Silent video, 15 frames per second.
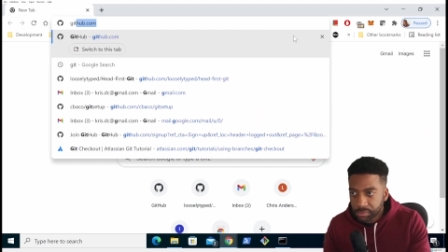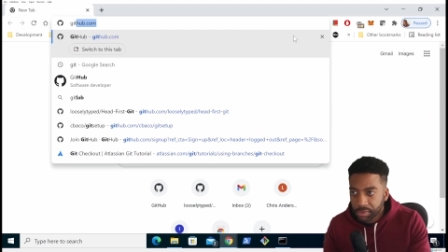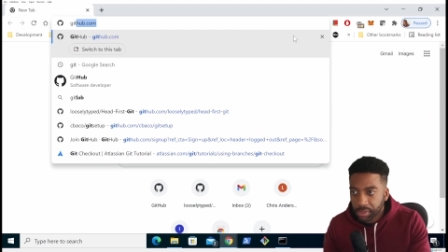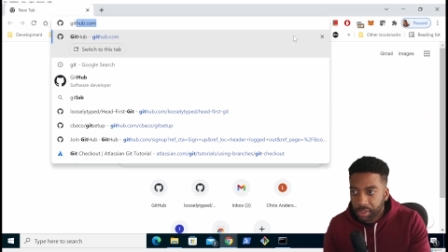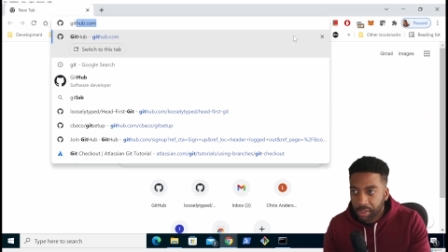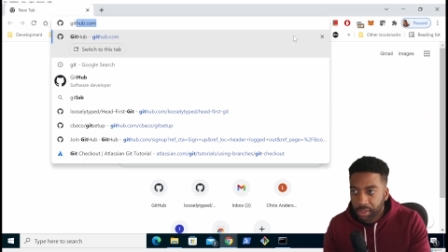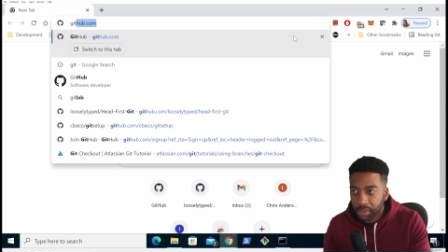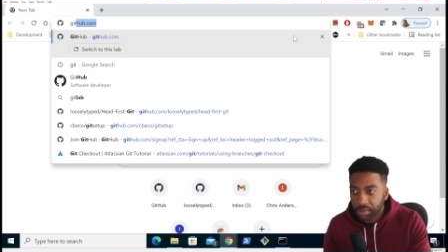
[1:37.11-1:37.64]

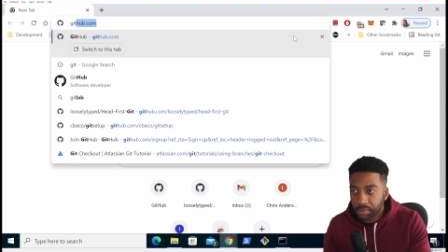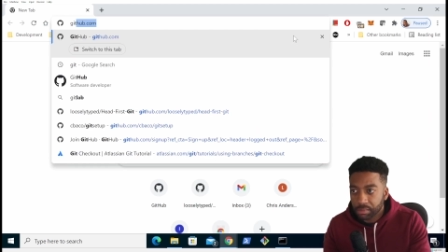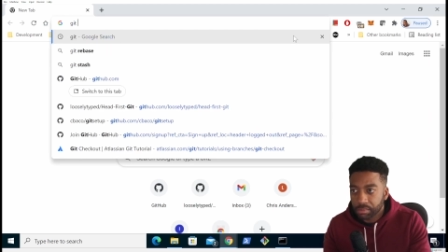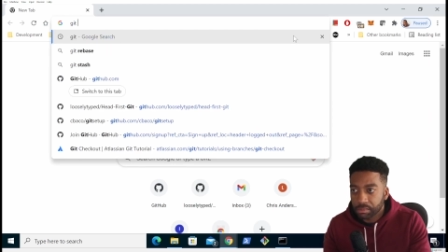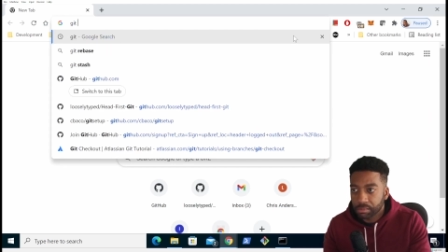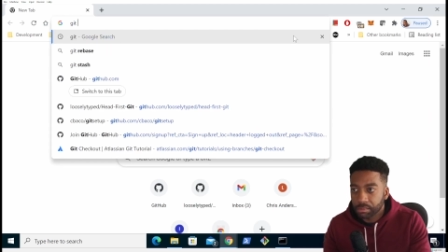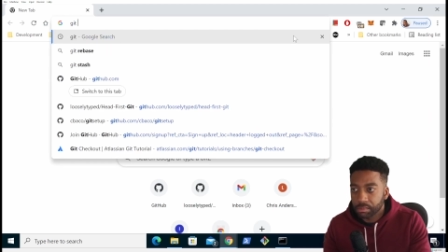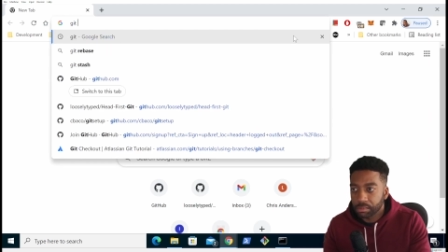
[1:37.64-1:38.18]
and
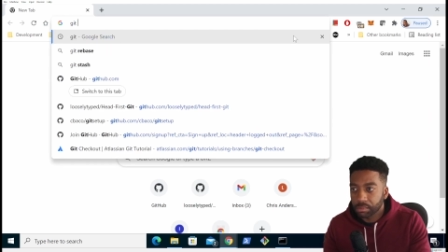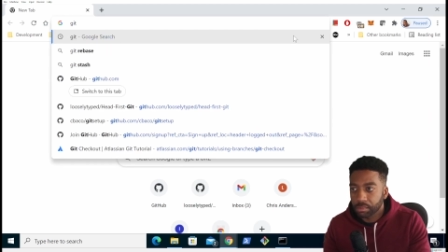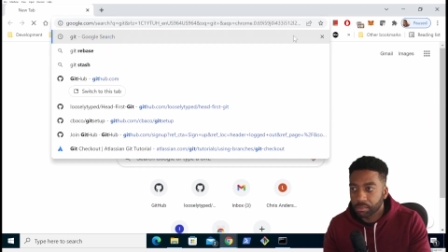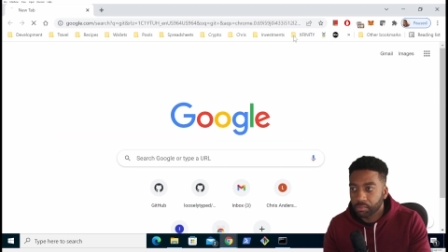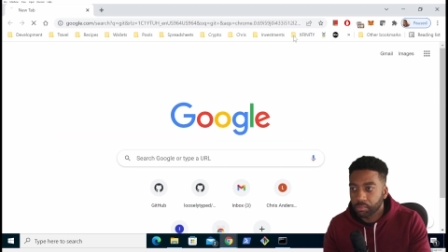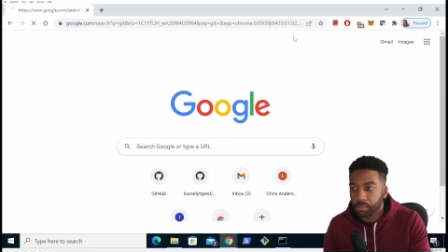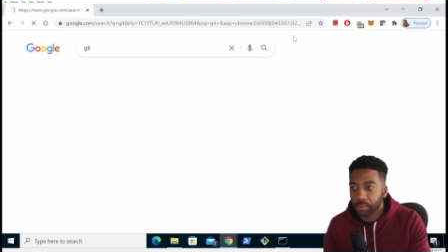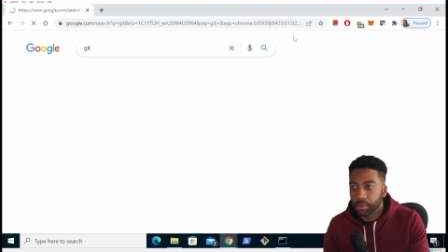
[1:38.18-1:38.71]

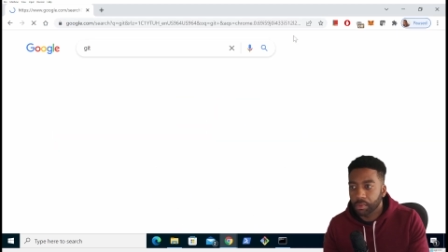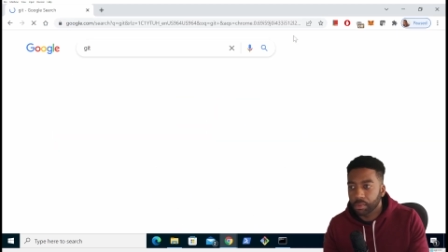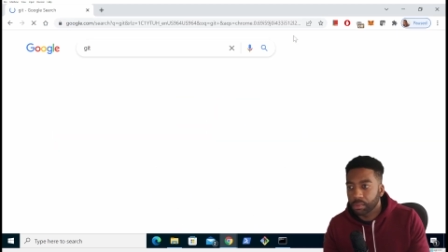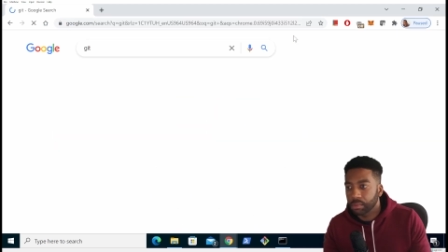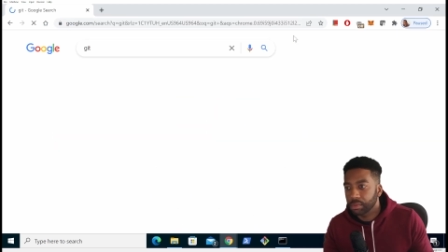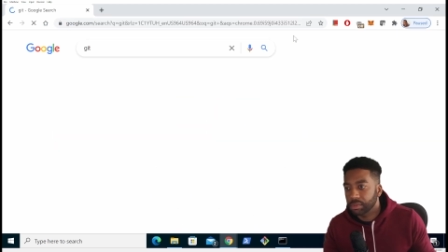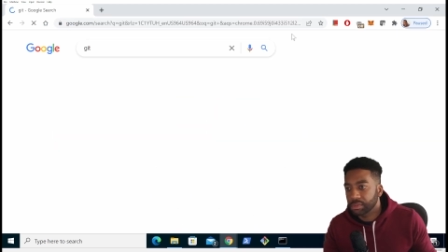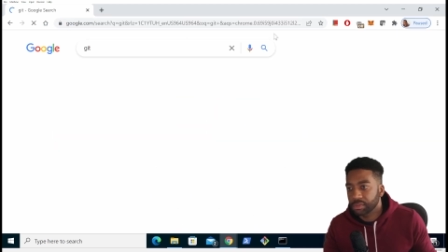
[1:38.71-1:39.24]

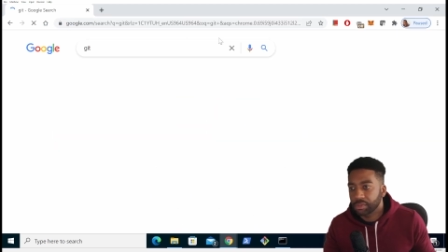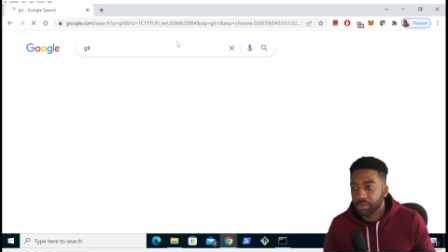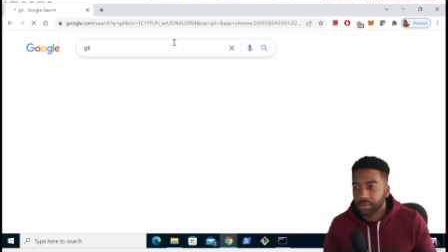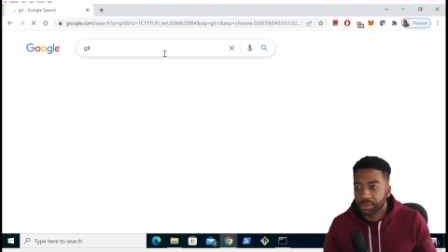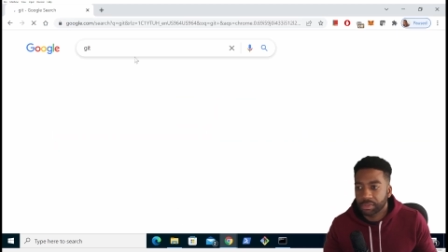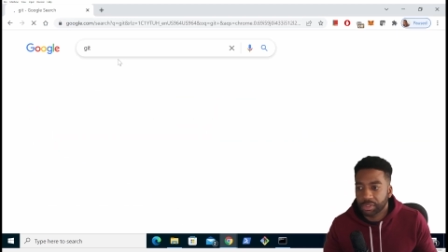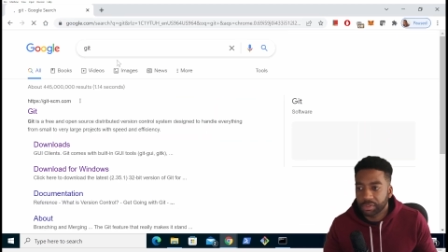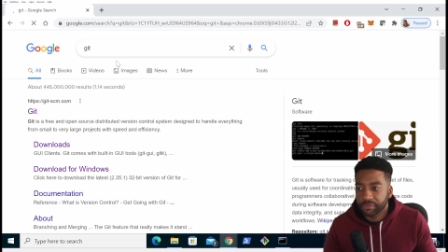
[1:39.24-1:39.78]
let's just do a
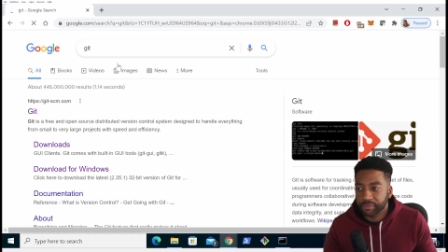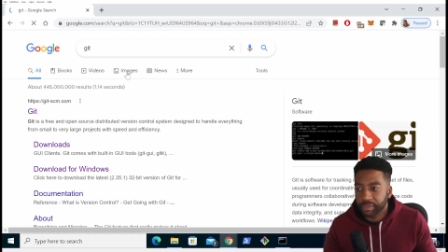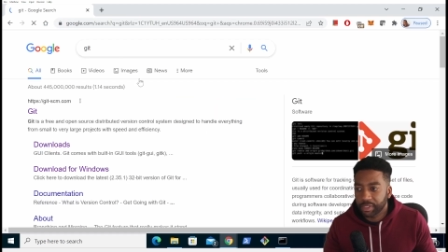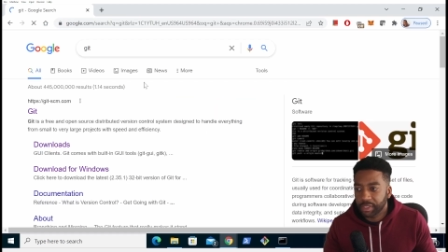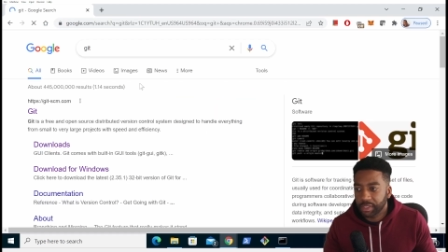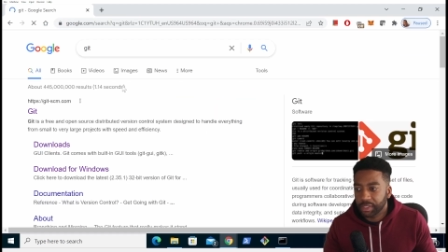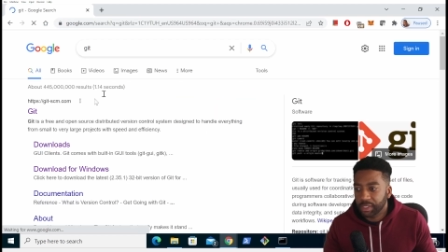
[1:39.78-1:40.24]
search for Git,